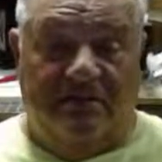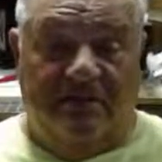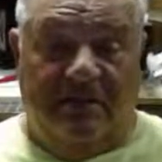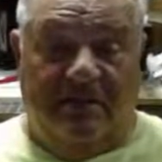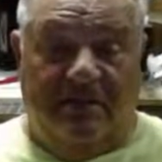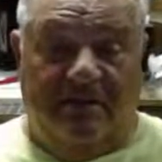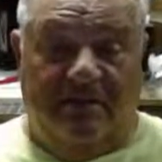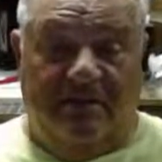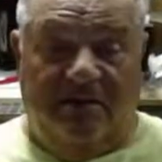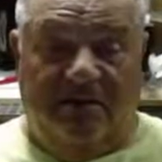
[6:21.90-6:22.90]
and
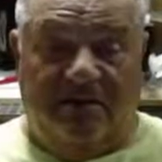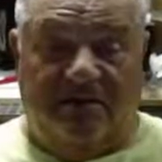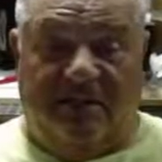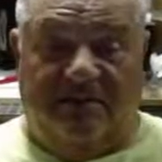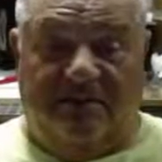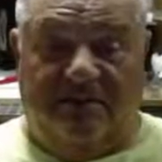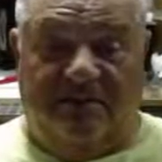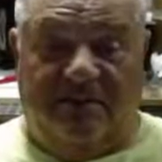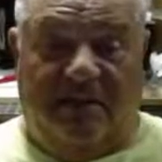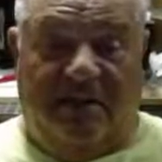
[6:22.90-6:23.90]
it's got the
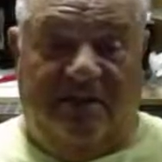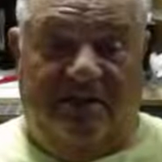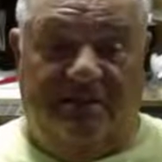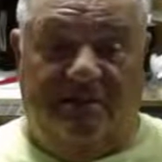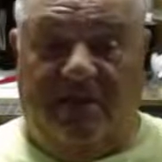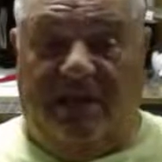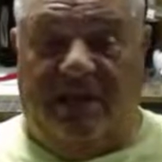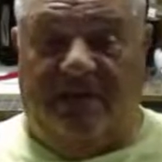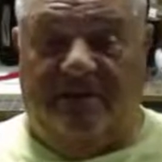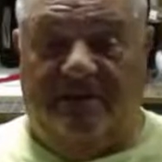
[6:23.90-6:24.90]
side and the
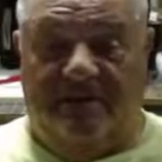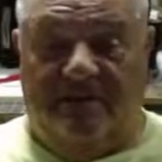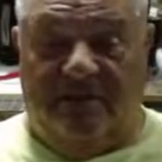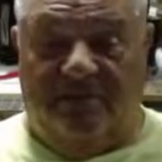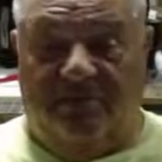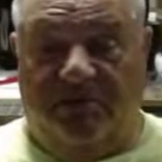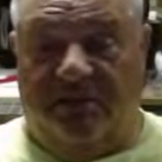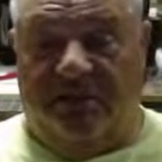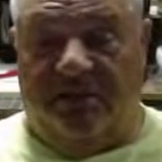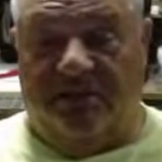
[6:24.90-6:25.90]
back. I'm gonna put it in
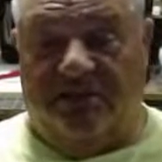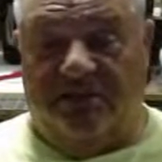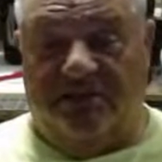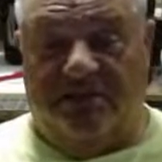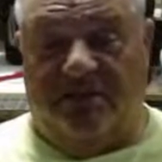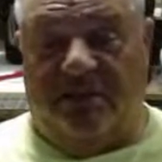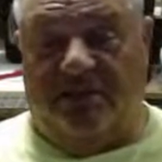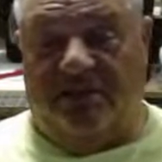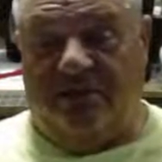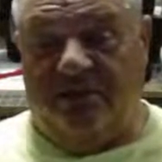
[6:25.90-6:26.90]
English and in
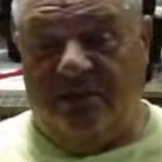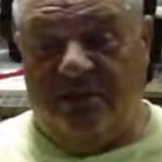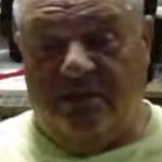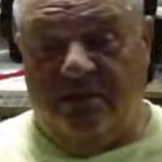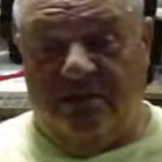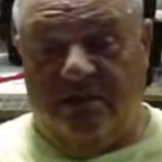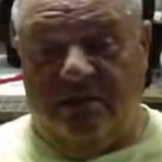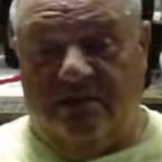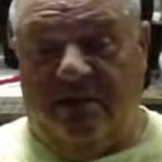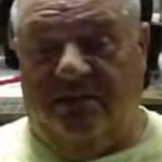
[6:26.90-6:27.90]
Spanish,
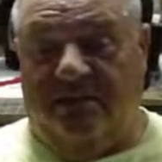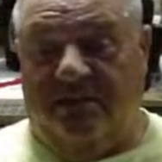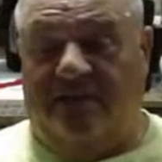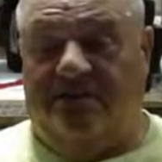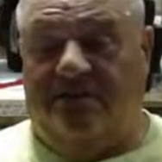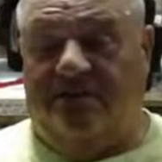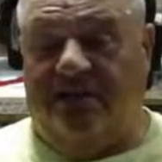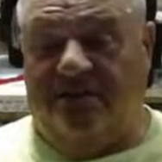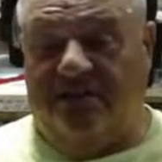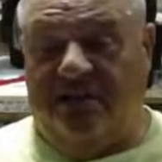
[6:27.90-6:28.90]
so I think that
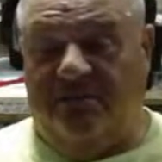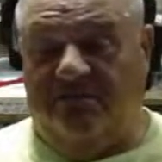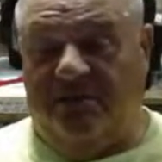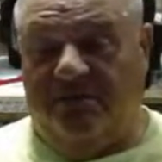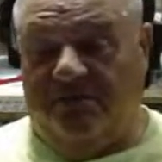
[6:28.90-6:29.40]
should keep people